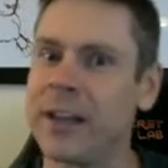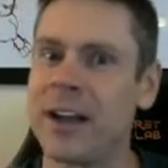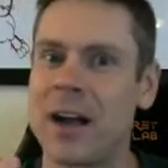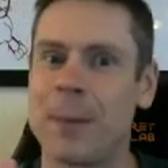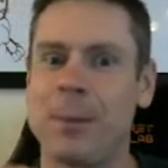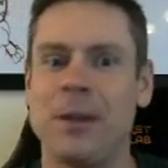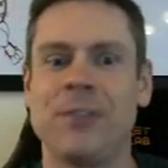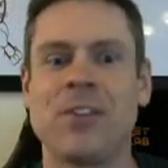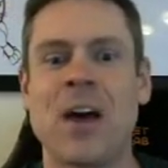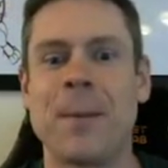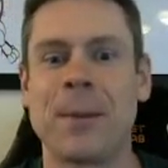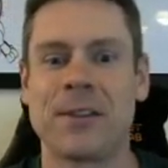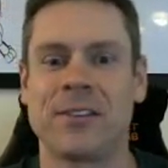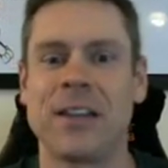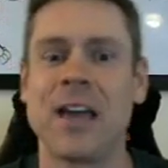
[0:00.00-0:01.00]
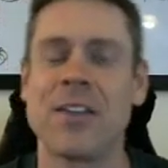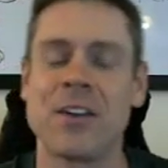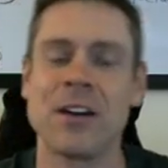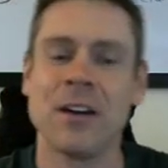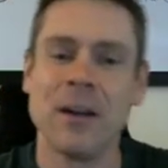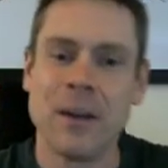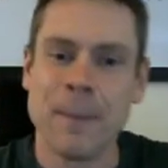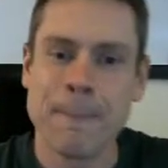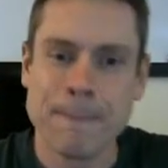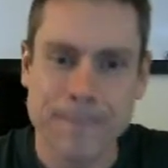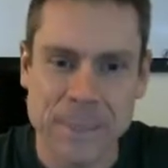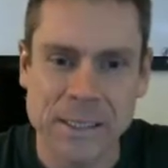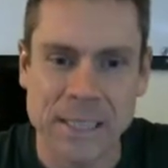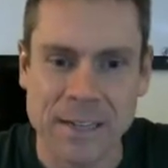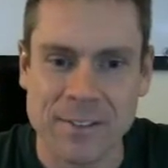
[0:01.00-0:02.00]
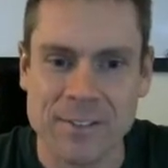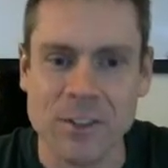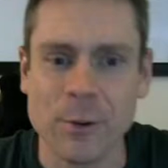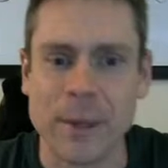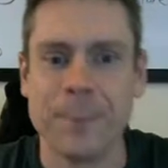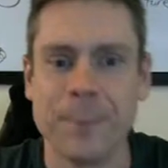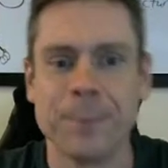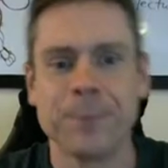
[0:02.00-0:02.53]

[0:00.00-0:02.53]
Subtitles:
a couple of topics together, but let's do it.